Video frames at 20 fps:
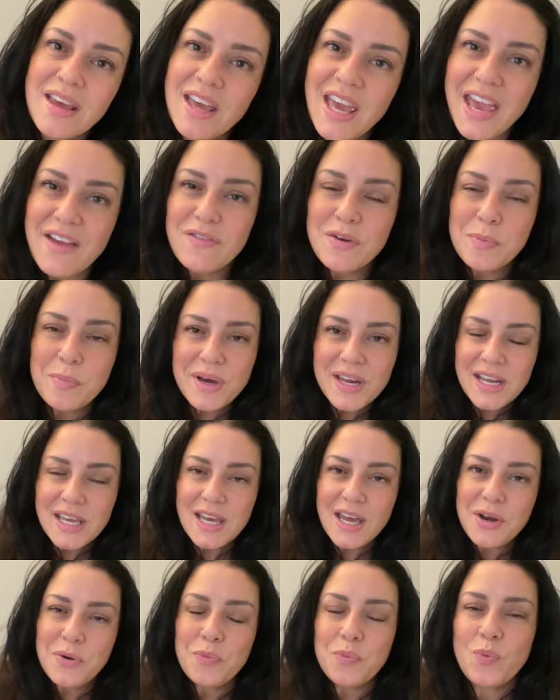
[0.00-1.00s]
Hey everybody,
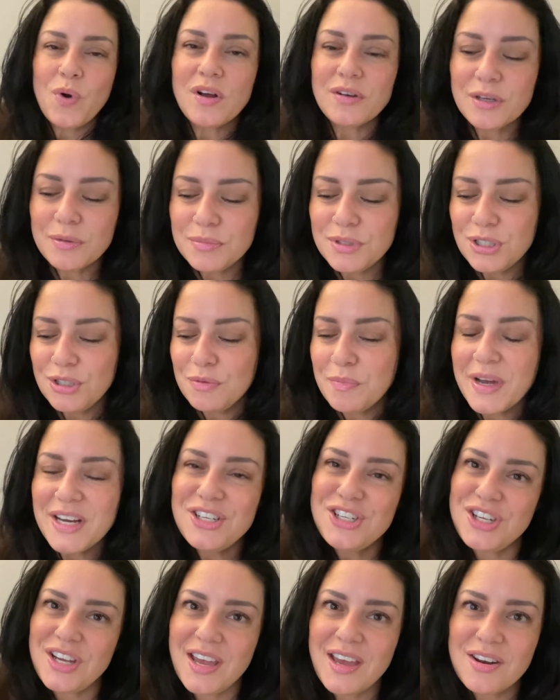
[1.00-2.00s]
and welcome to my
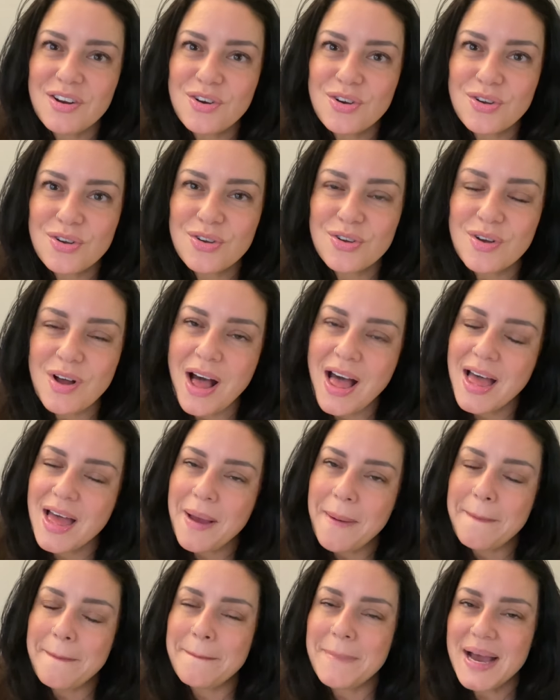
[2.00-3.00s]
channel.
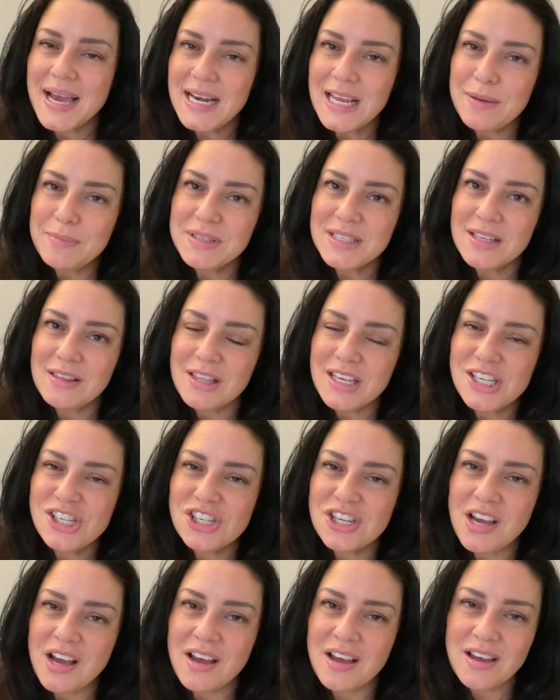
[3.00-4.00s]
My name is
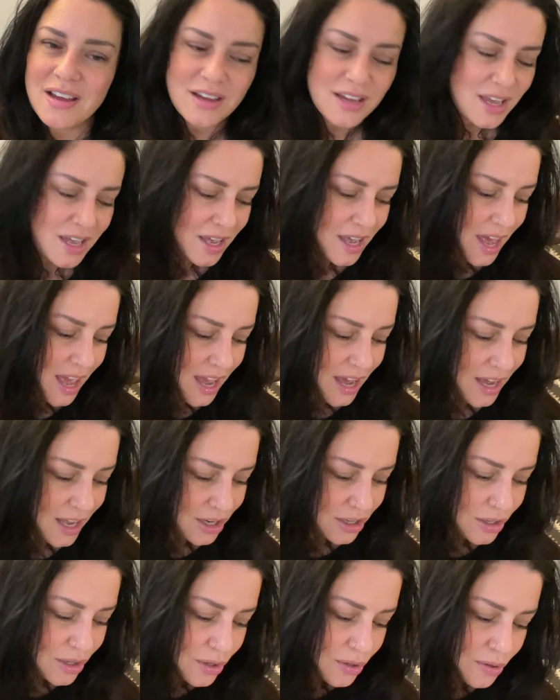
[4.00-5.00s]
Alicia
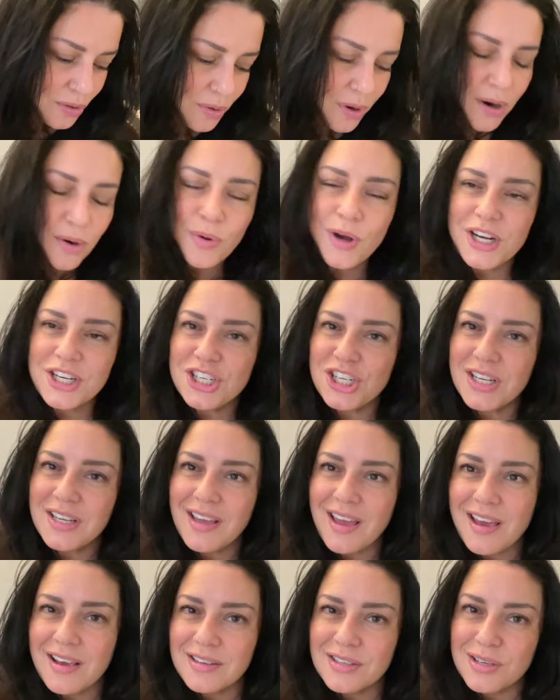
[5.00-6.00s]
and you are watching
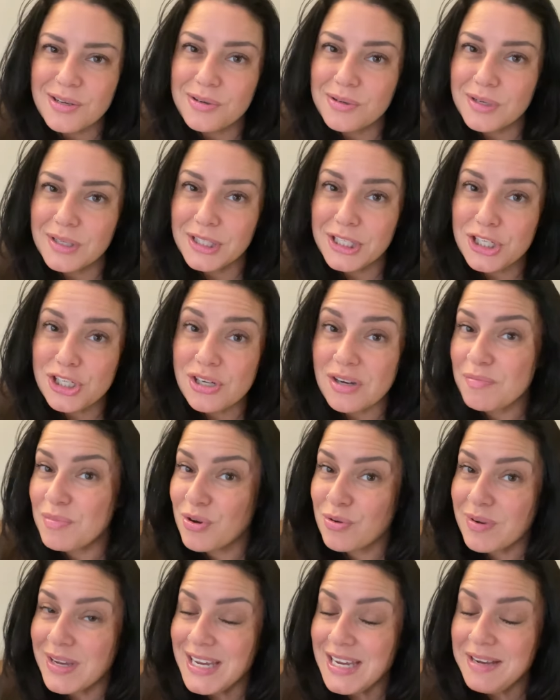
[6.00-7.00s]
XO Alicia
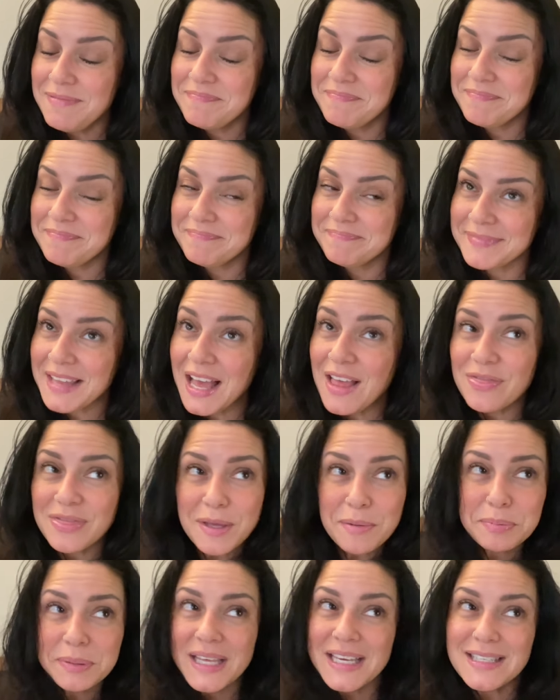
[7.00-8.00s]
Marie, the
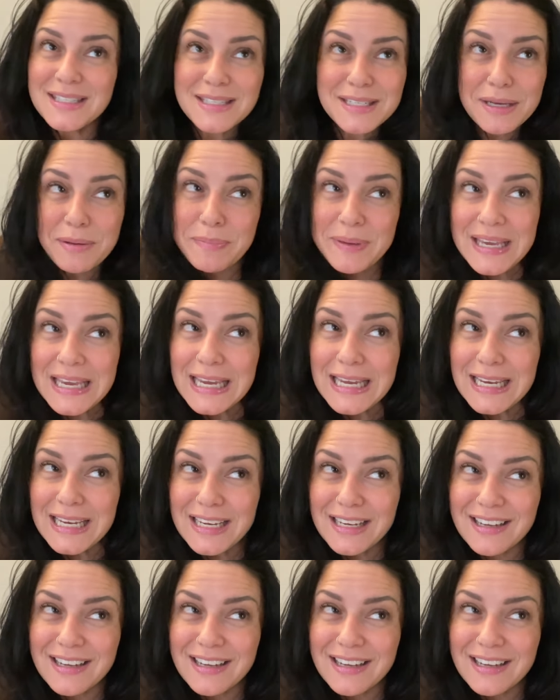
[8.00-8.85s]
place to be.